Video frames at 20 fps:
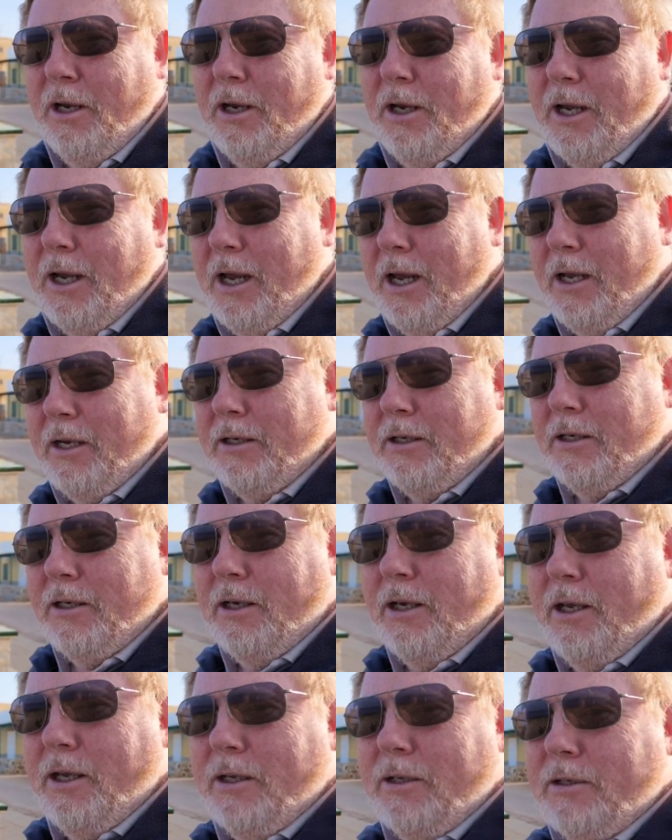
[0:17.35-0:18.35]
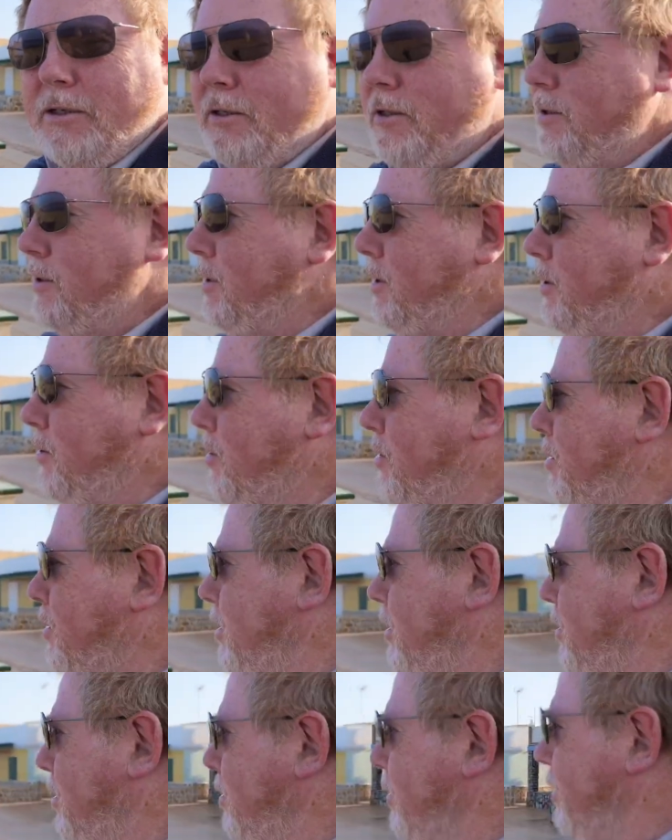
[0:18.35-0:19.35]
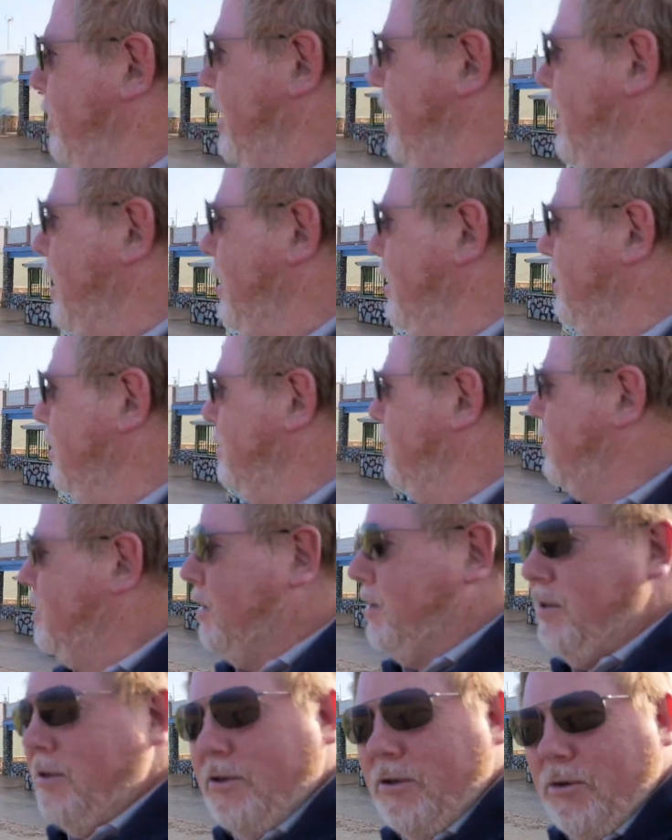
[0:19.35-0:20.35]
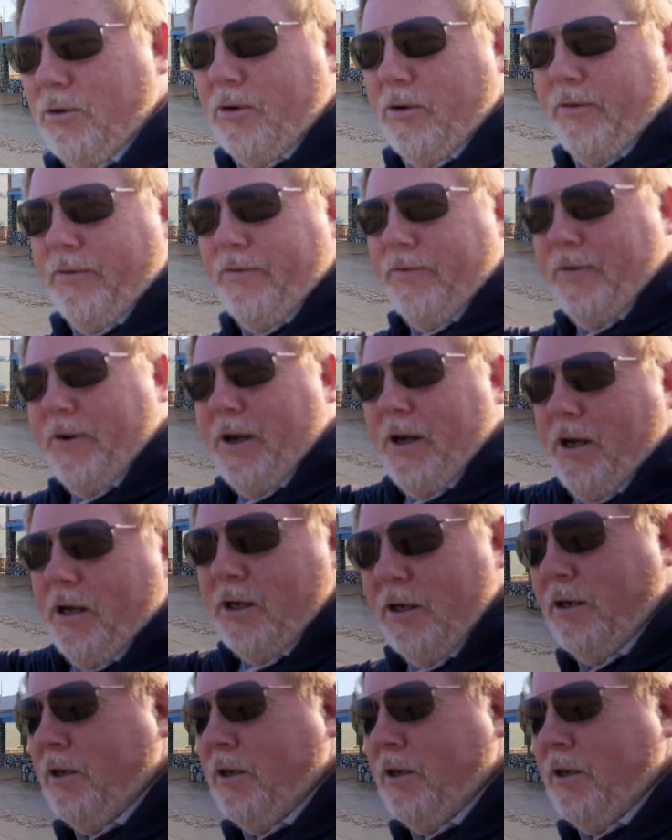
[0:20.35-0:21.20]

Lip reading: and it's got a lot of these sort of